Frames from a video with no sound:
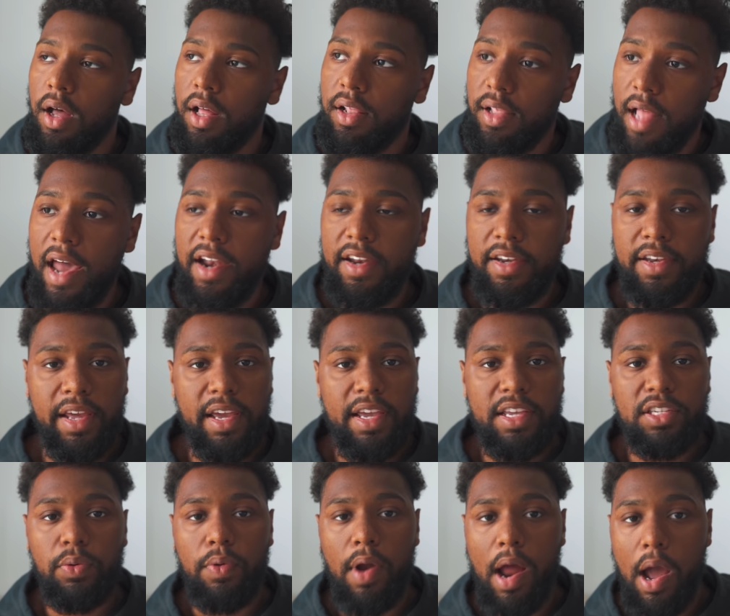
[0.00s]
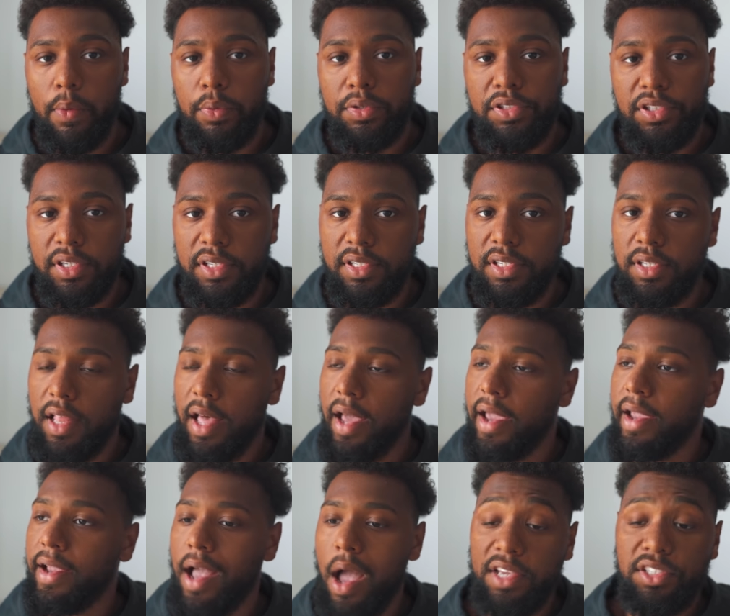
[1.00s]
a lot of days where I was just
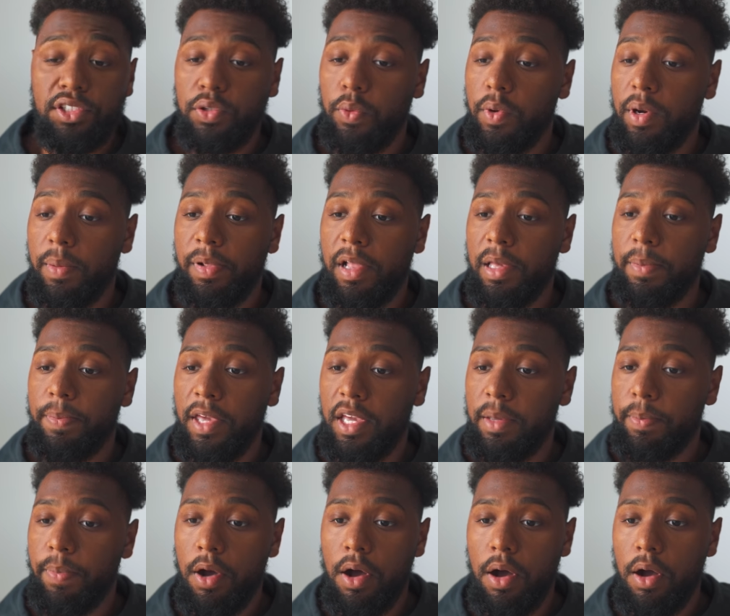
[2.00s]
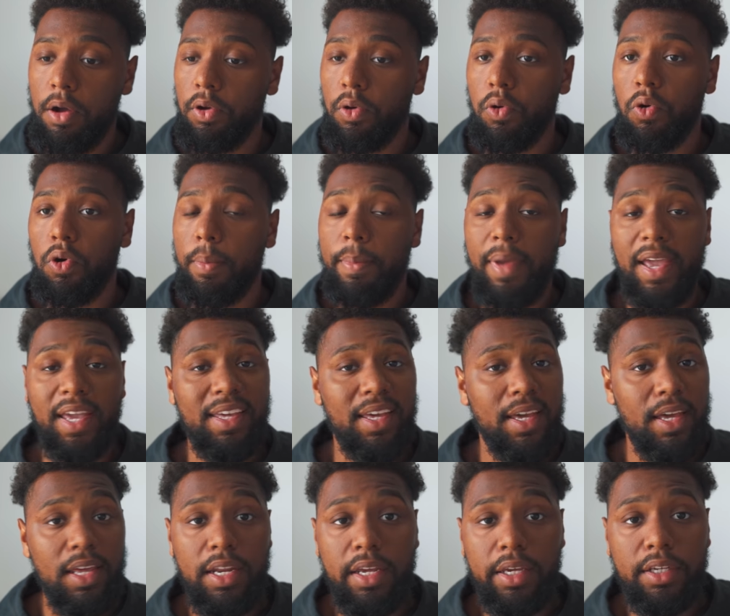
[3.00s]
like, I just want to play ping pong or make
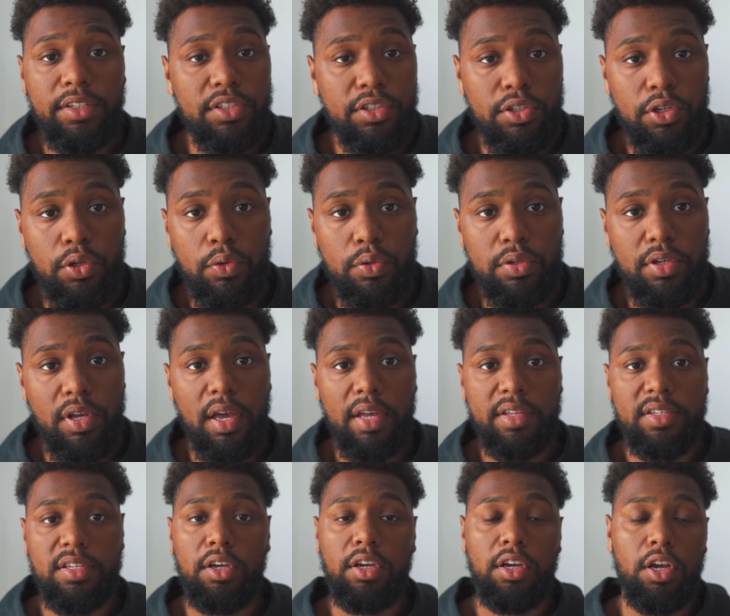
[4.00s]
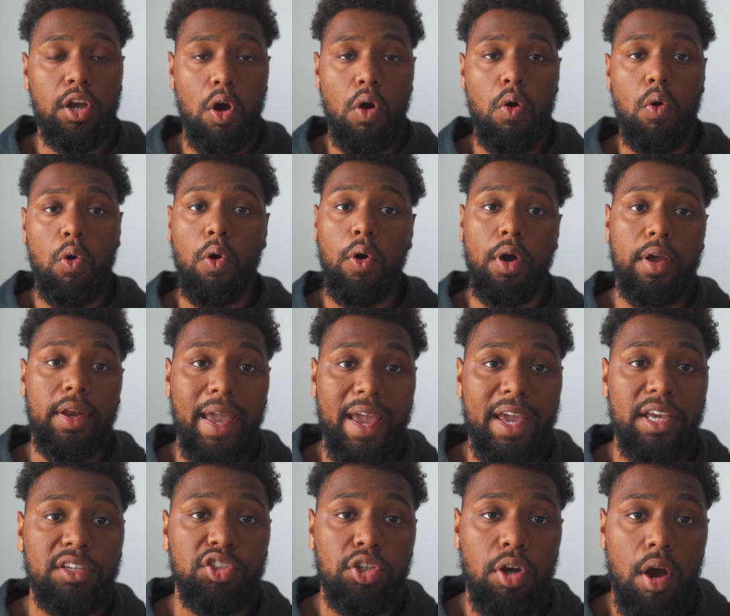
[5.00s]
any excuse to go on
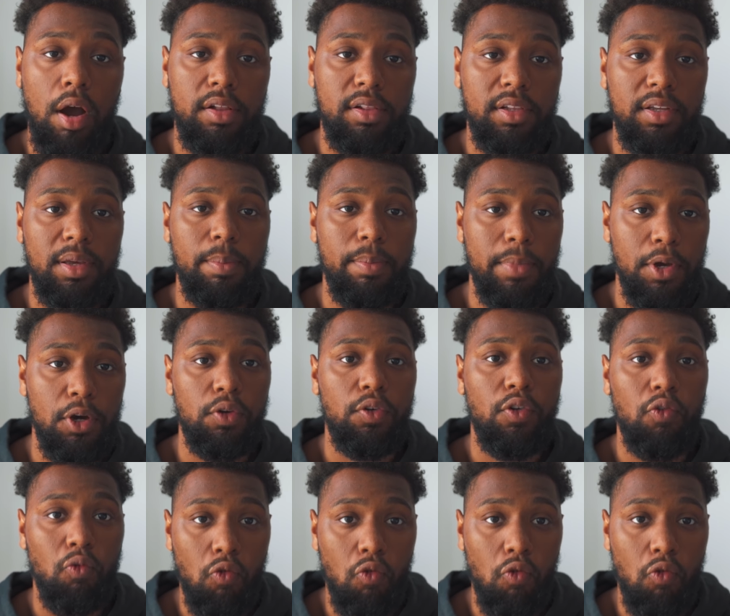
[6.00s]
a chocolate milk